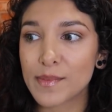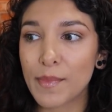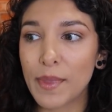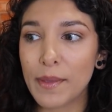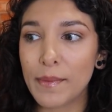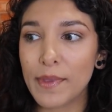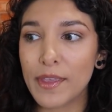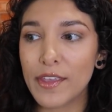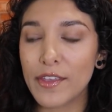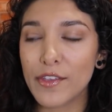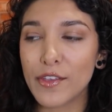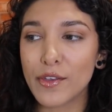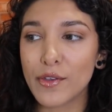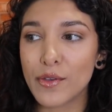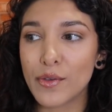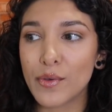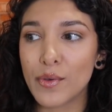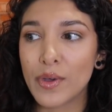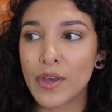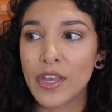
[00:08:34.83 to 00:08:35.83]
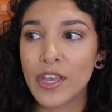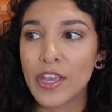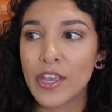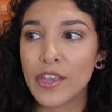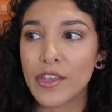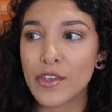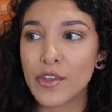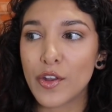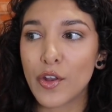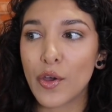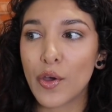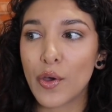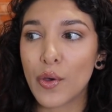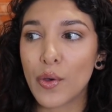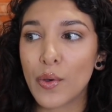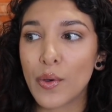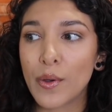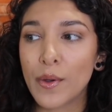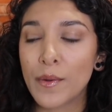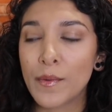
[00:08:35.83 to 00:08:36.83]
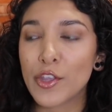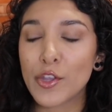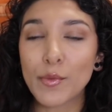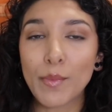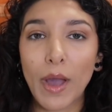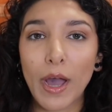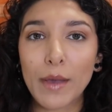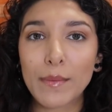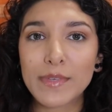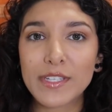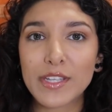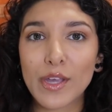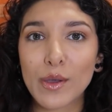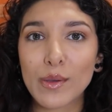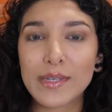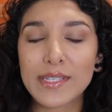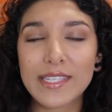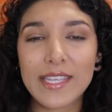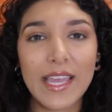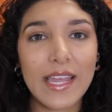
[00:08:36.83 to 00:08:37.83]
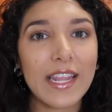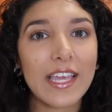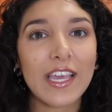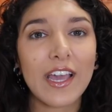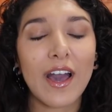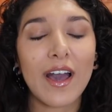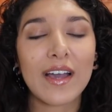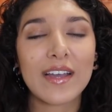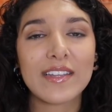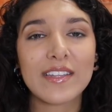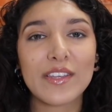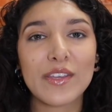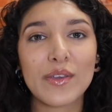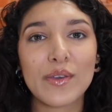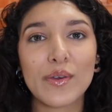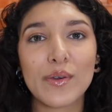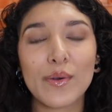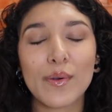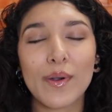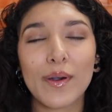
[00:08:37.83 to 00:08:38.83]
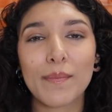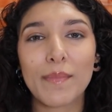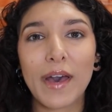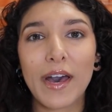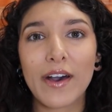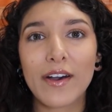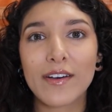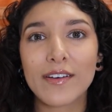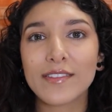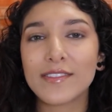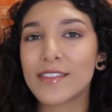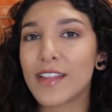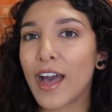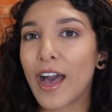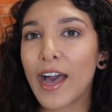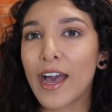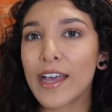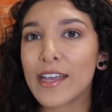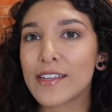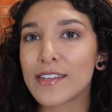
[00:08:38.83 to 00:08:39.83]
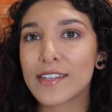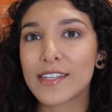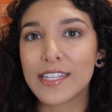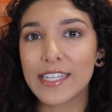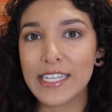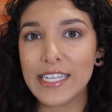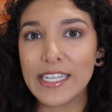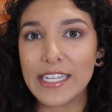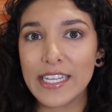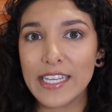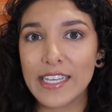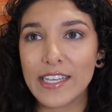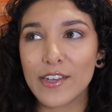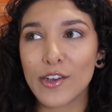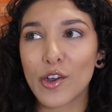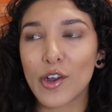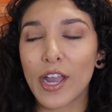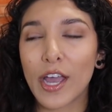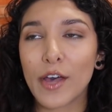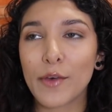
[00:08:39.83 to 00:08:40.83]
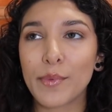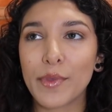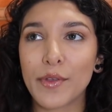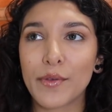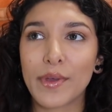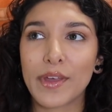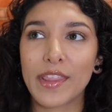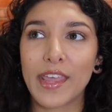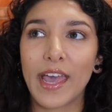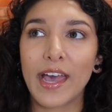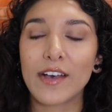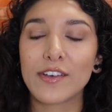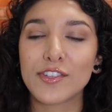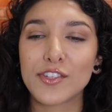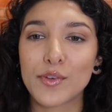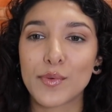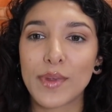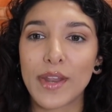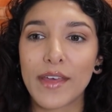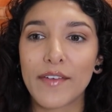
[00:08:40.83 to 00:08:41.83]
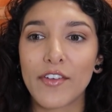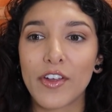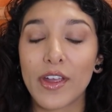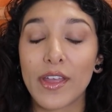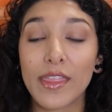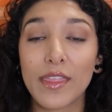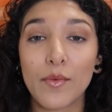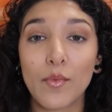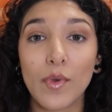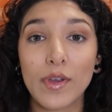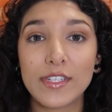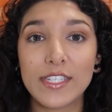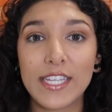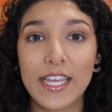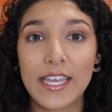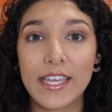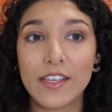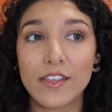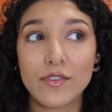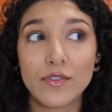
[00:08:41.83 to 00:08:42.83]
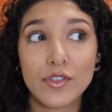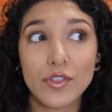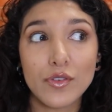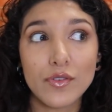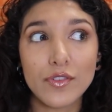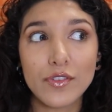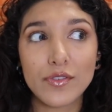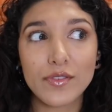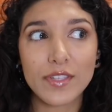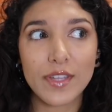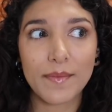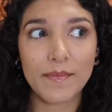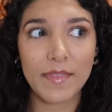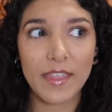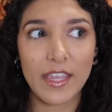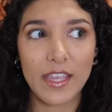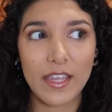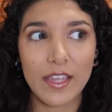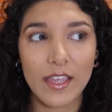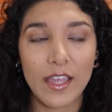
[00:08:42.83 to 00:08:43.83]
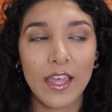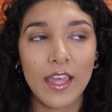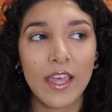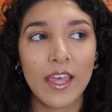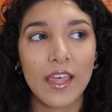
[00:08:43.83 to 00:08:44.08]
Maybe you know, your mom is always getting on you about not cleaning or helping around the house or whatever, and then one day you do something